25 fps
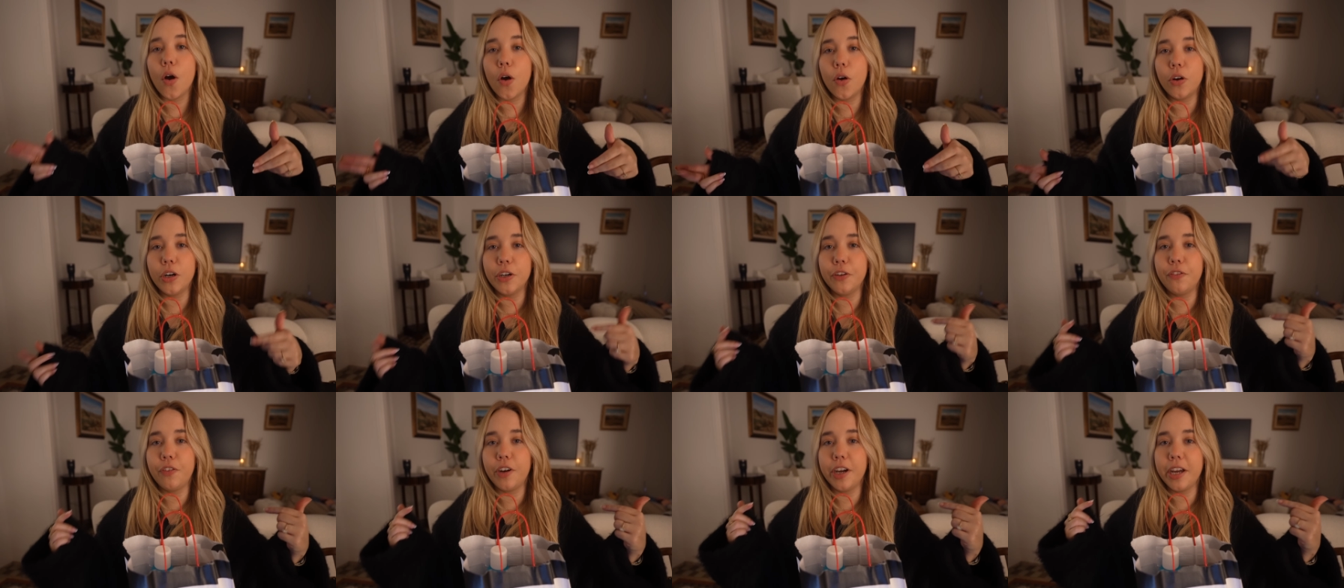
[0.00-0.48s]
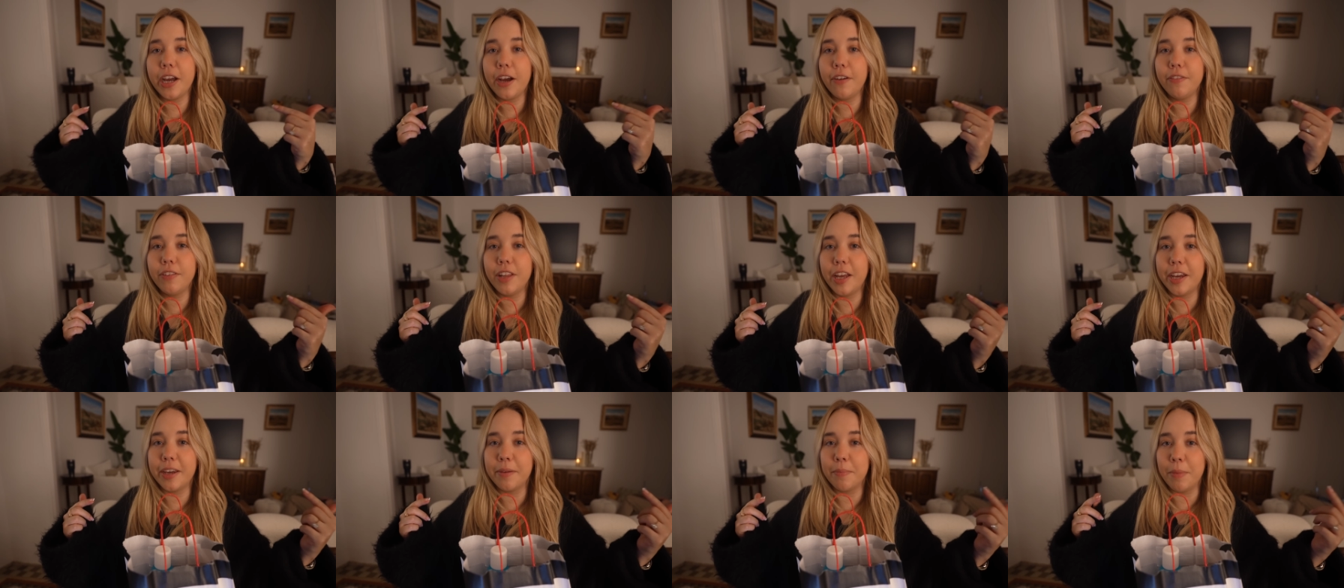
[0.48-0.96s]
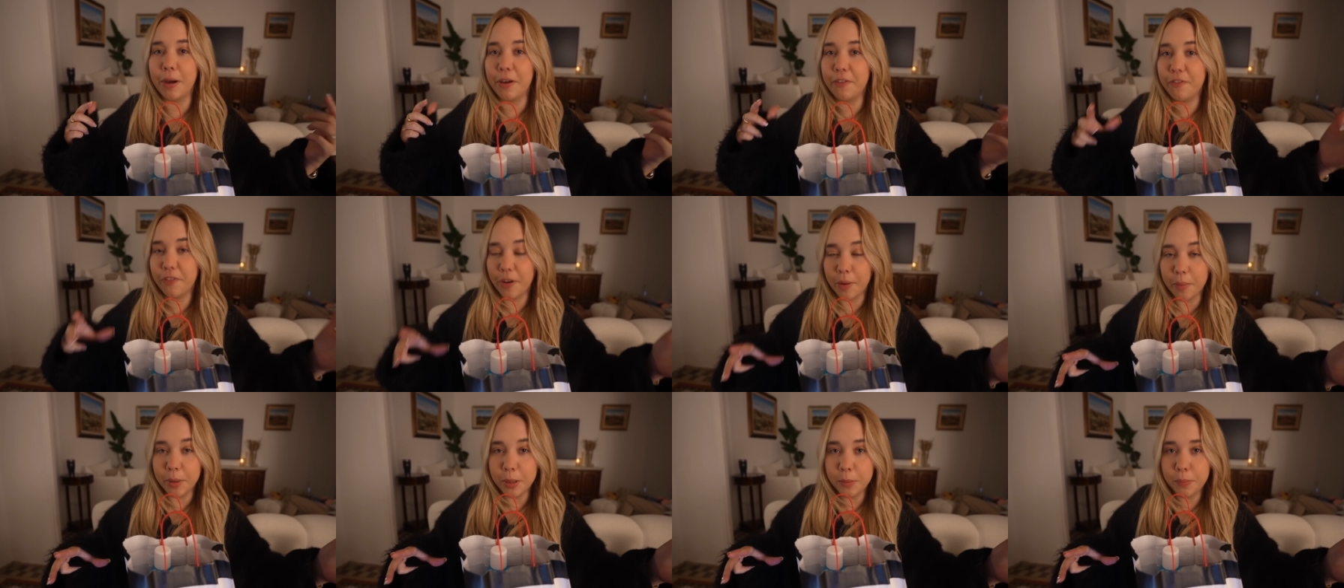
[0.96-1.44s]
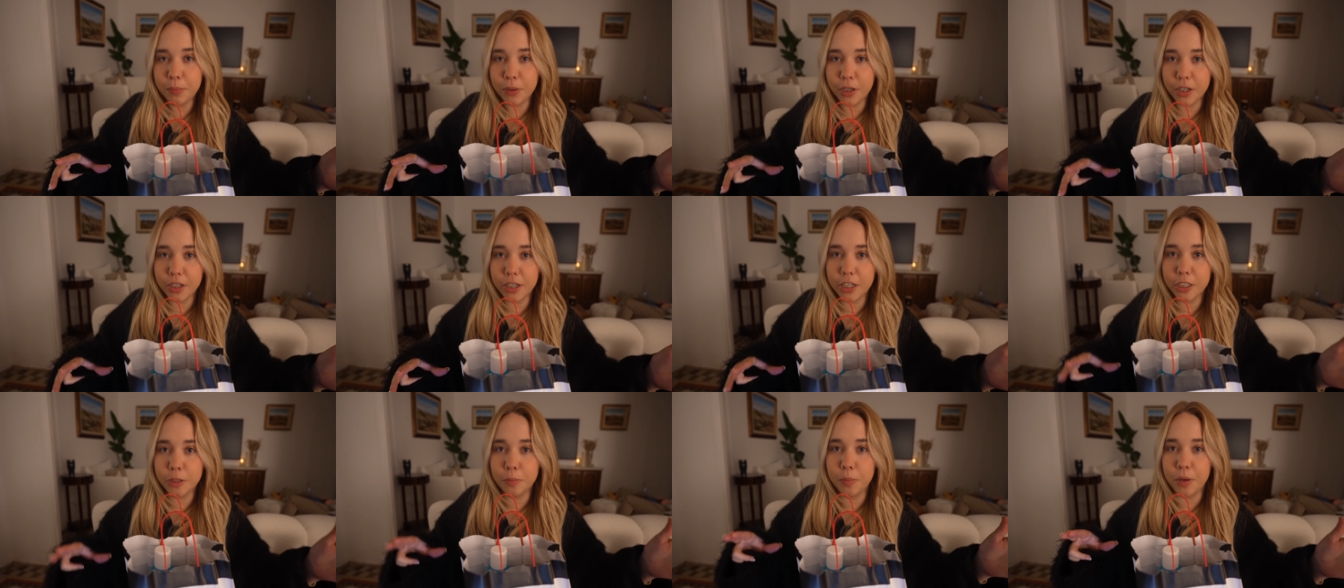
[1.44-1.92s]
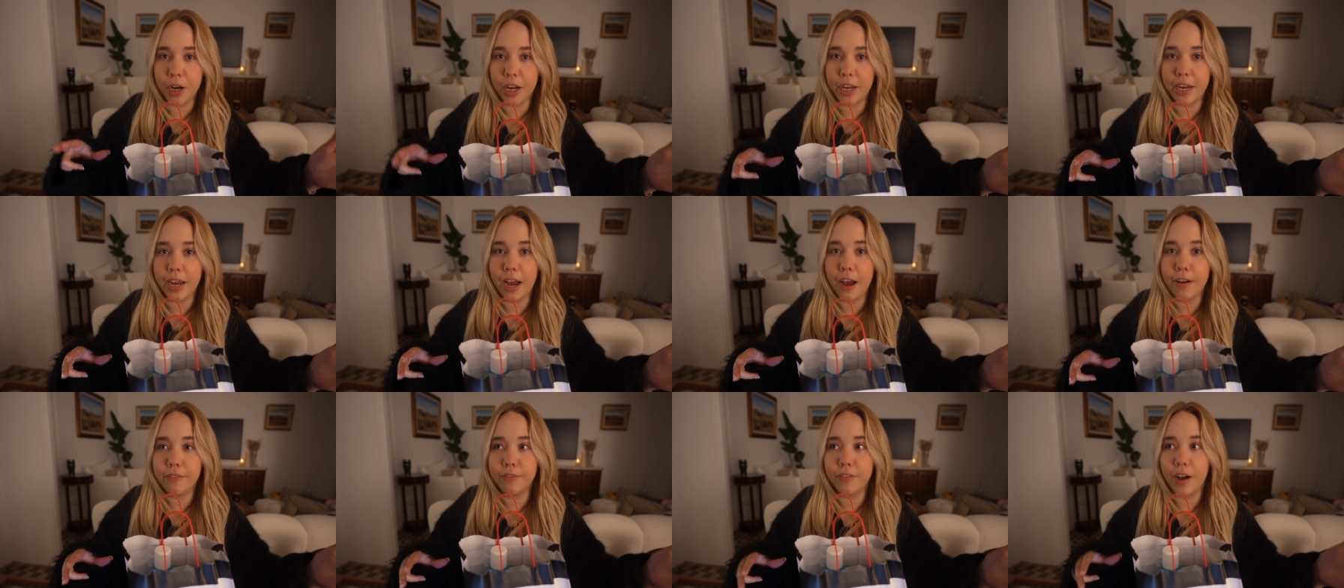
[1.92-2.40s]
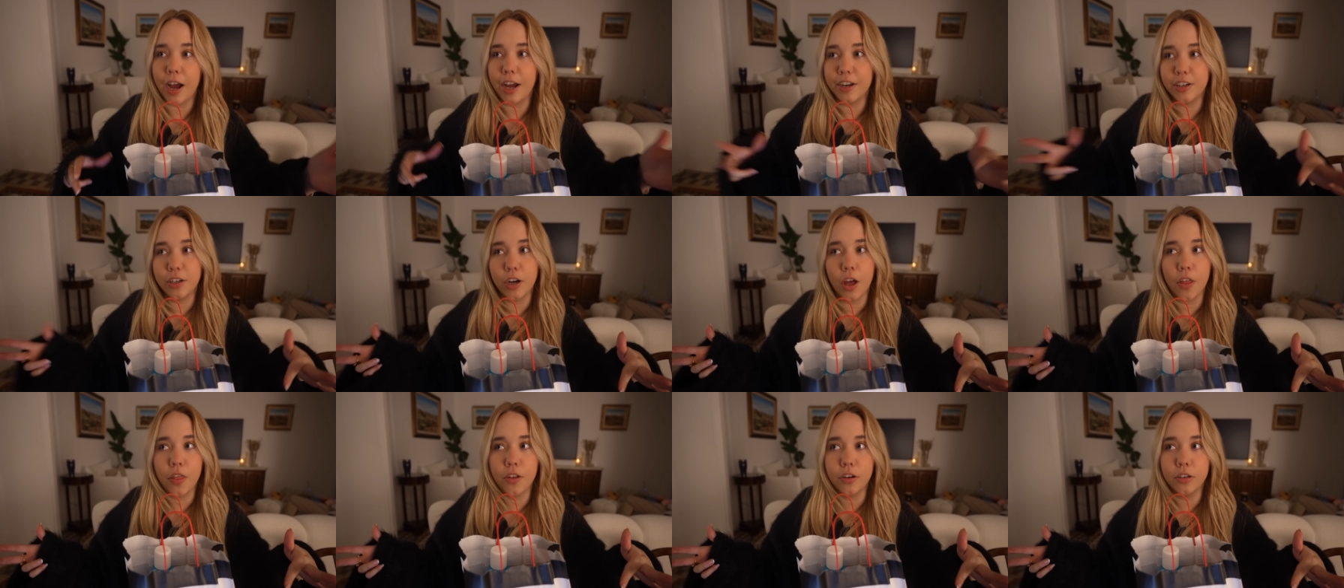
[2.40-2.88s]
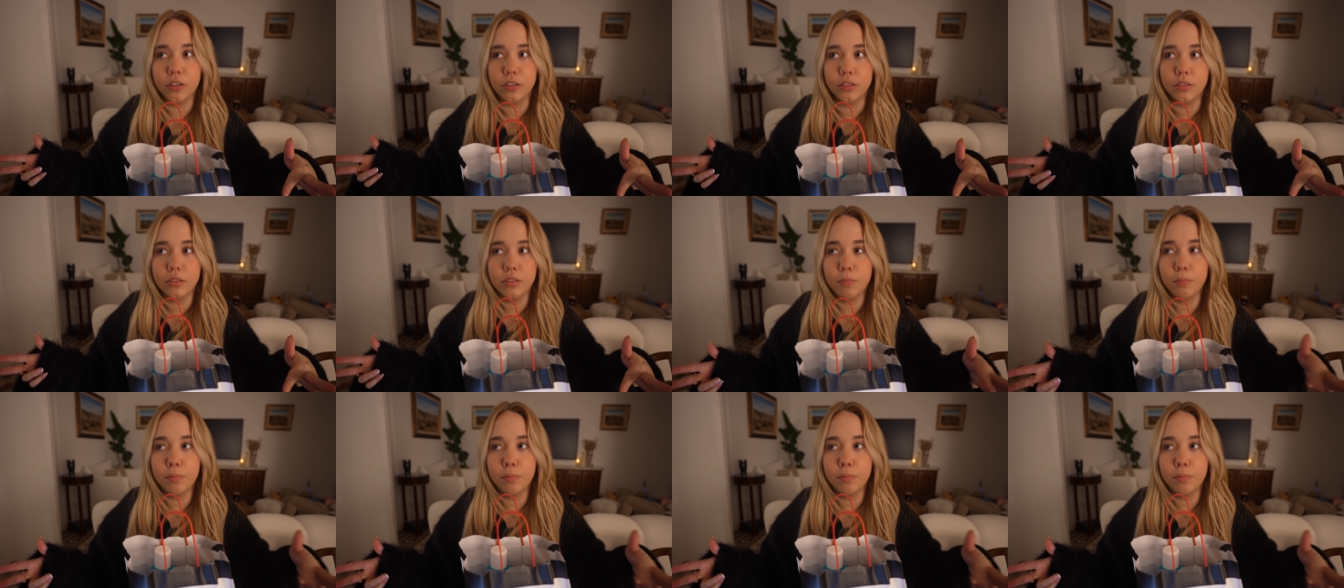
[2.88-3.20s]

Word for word: Or if I have like my favorite product, but I have another